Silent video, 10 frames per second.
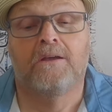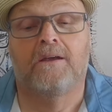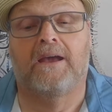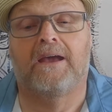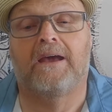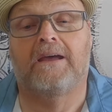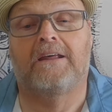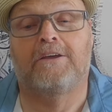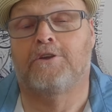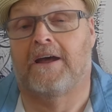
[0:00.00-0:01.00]
And
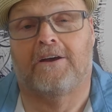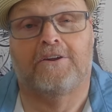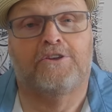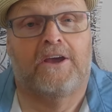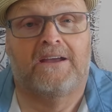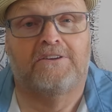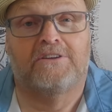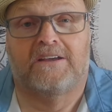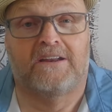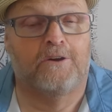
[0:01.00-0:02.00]
you're not going to change
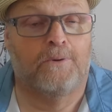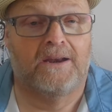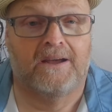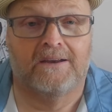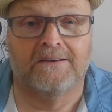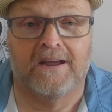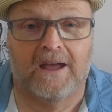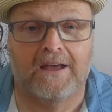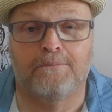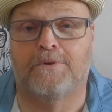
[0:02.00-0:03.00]
and get everybody on
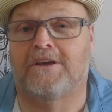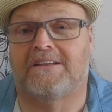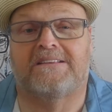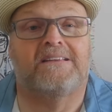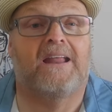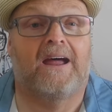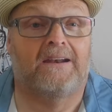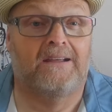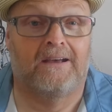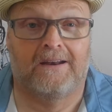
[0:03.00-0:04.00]
time. It's
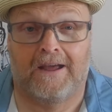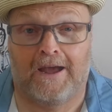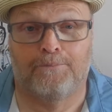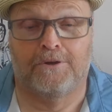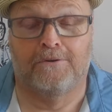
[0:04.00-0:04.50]
not going to happen.